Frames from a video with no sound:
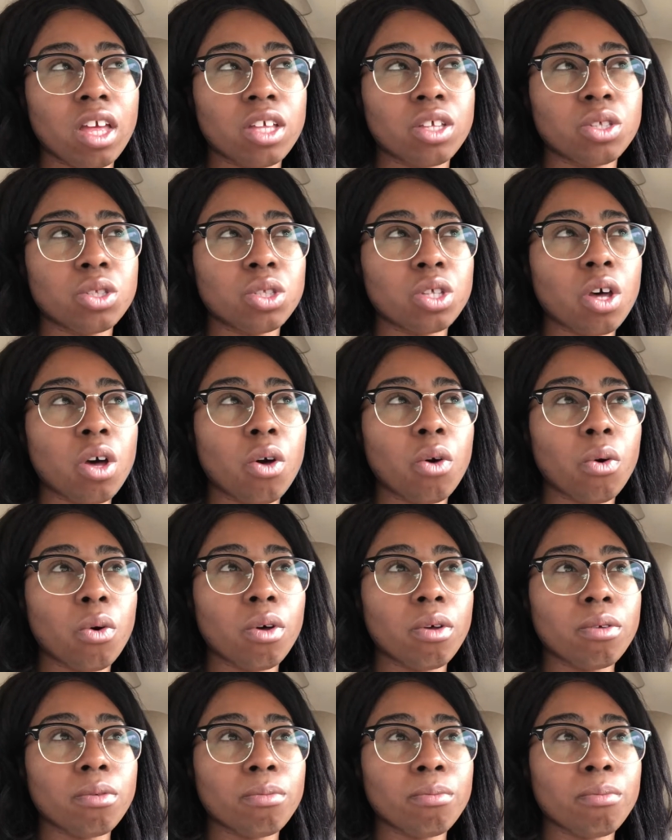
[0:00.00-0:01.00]

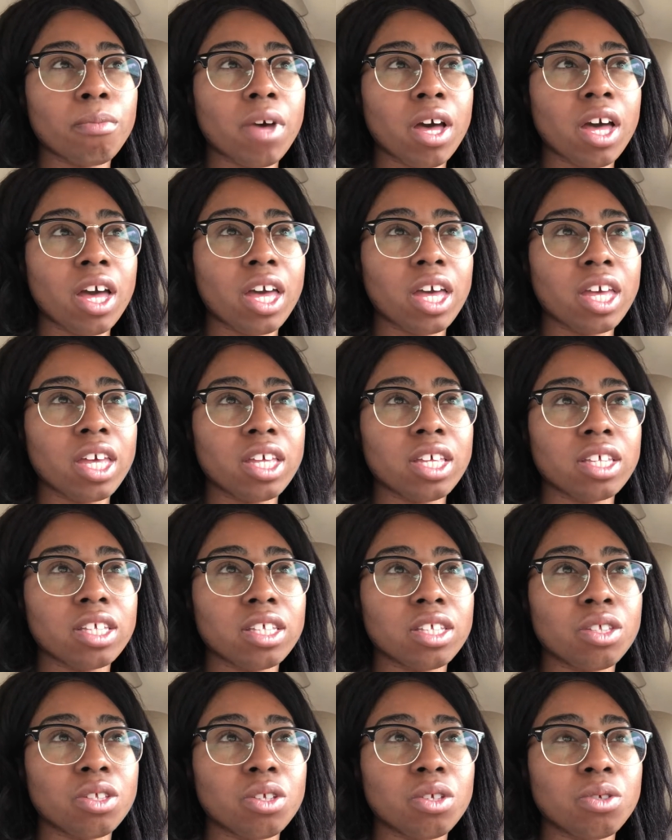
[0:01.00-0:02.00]
So my
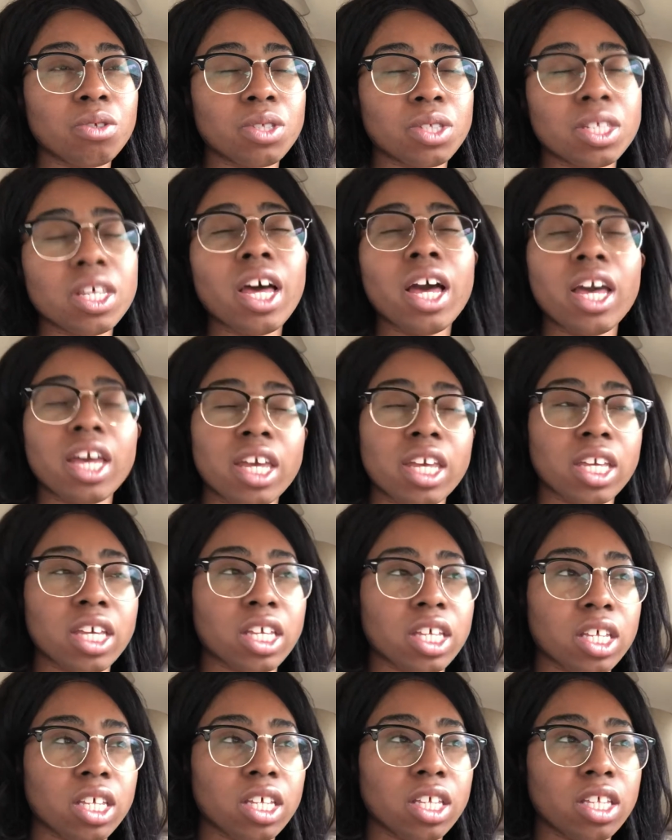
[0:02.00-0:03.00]
new psych,
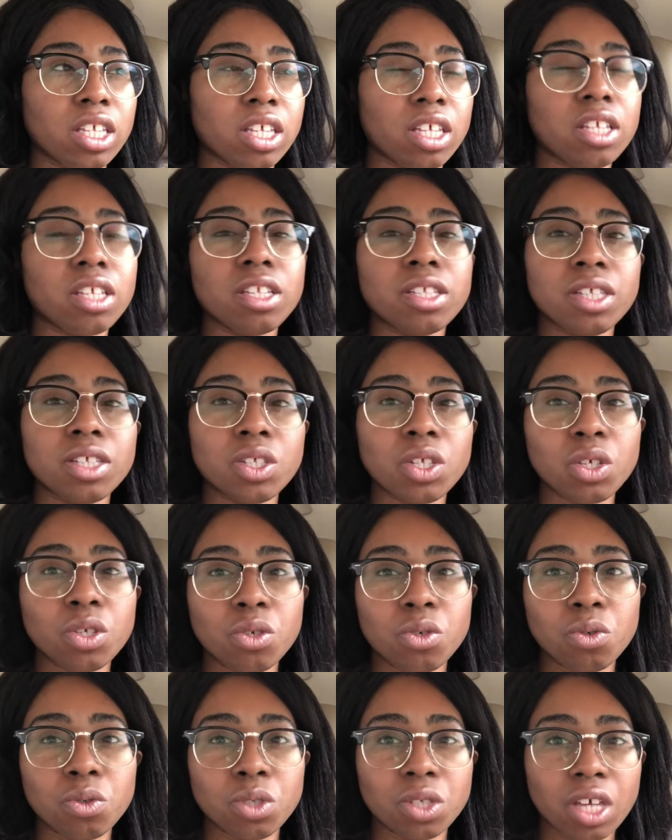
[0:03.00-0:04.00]
and this is a
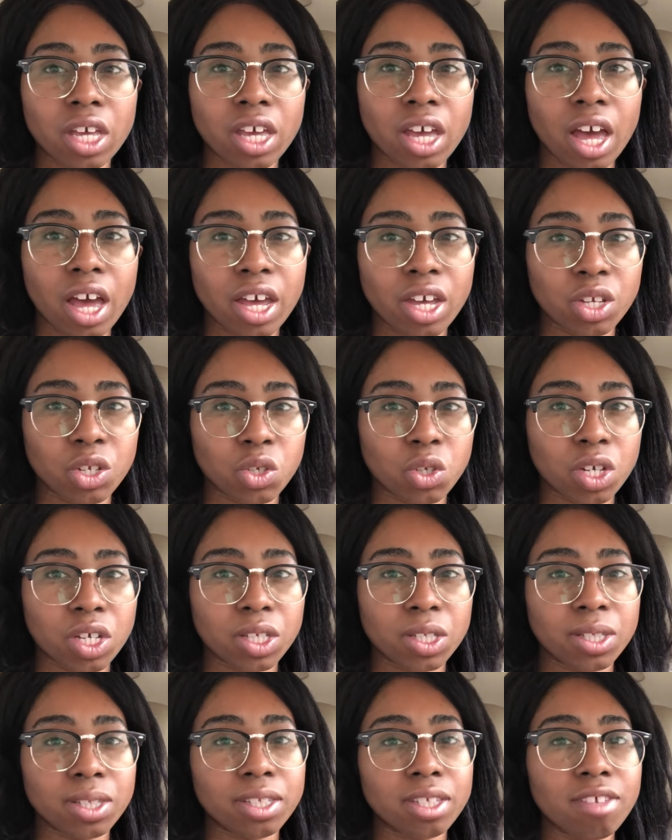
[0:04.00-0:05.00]
new
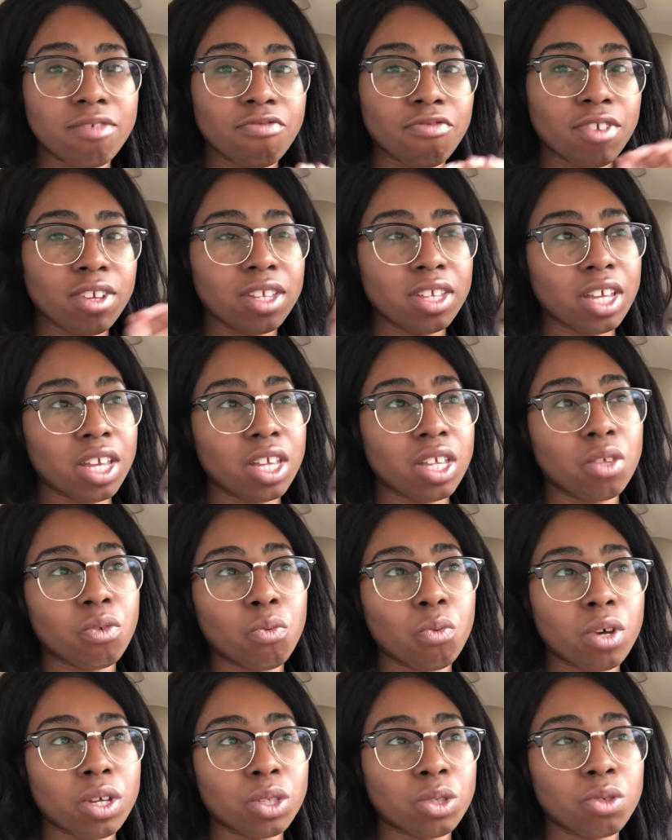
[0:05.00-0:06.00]
psychiatrist, different than the
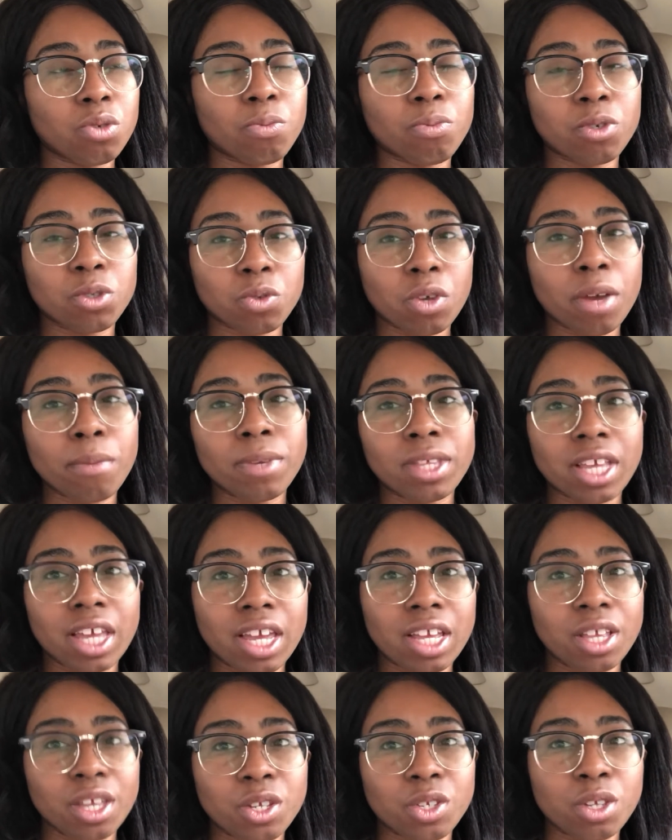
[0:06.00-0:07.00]
ones who prescribed me the
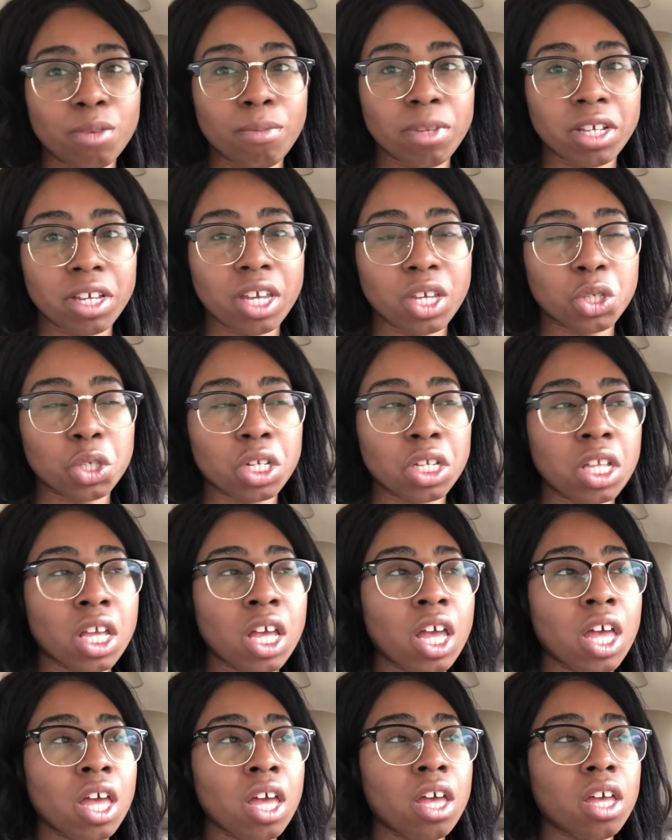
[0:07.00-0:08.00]
ADHD medication.
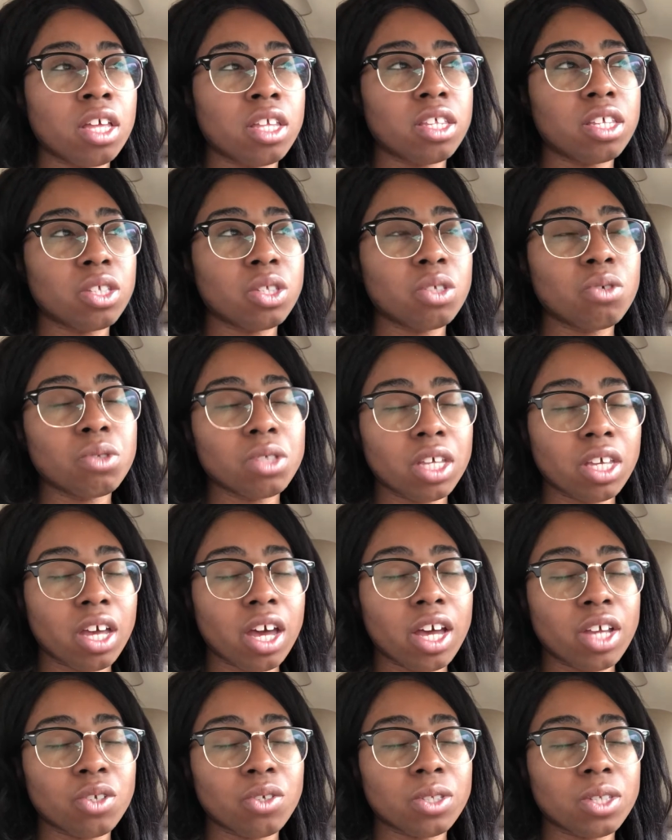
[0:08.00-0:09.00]
This new
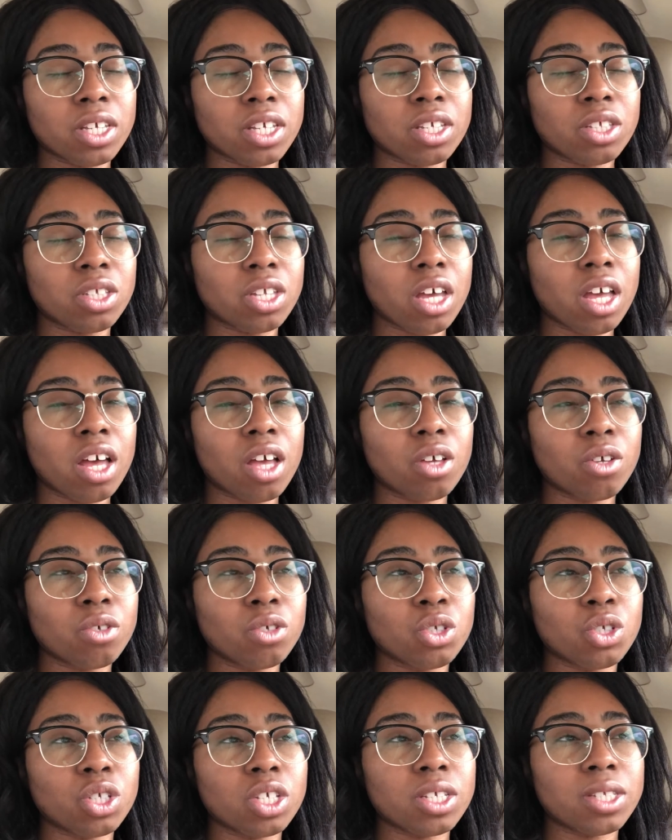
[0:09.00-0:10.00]
psychiatrist, I can tell
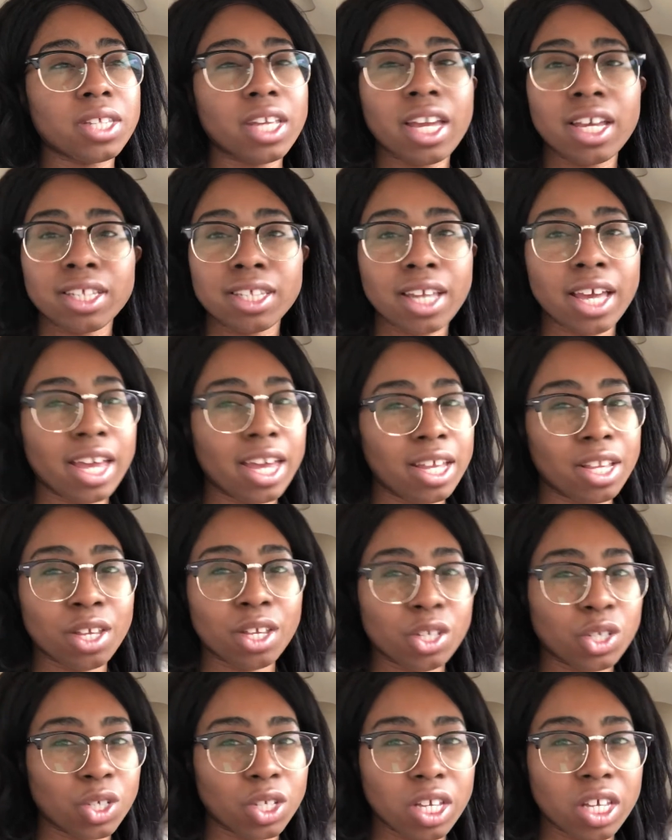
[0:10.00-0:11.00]
she's
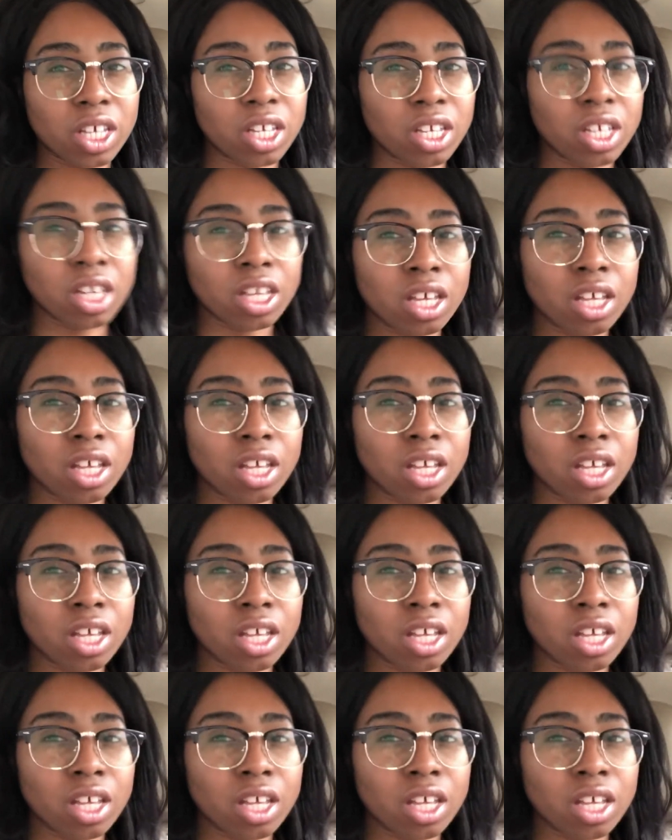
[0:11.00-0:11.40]
anti-ADHD.